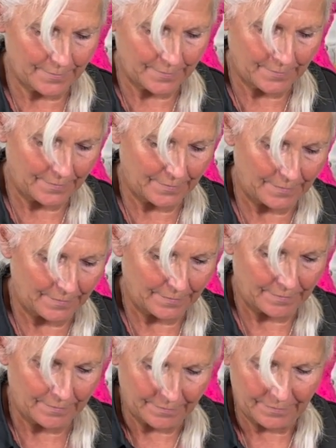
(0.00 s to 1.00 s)

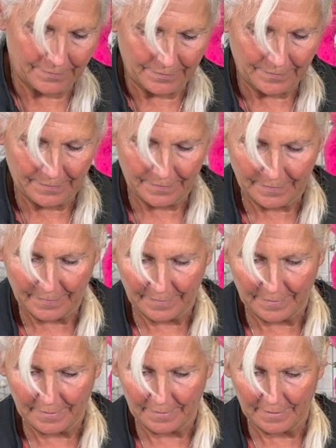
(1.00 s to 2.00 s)

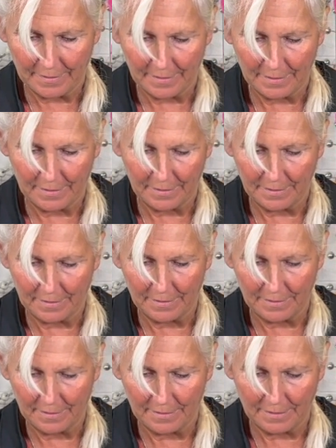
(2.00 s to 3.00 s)

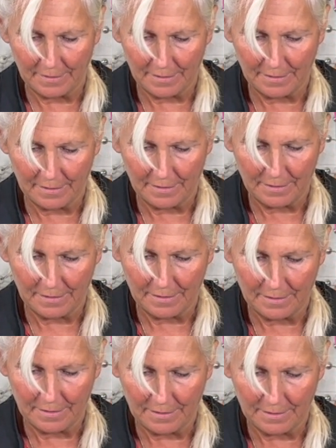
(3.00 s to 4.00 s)

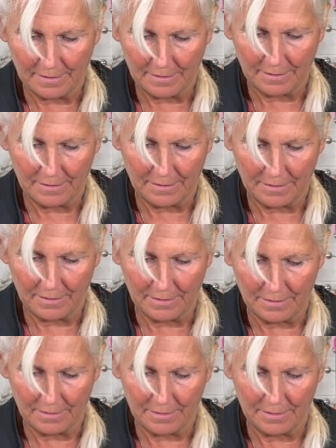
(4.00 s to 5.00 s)

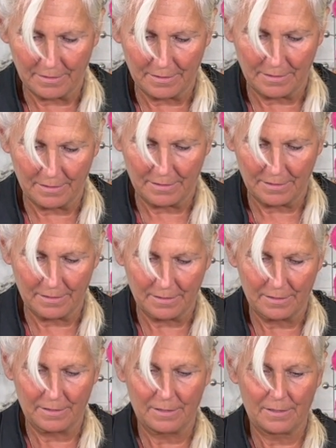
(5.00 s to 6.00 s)

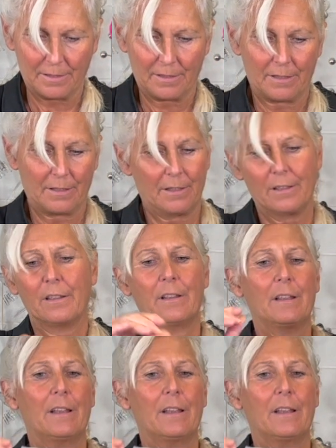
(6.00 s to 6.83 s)
No one is speaking in this clip.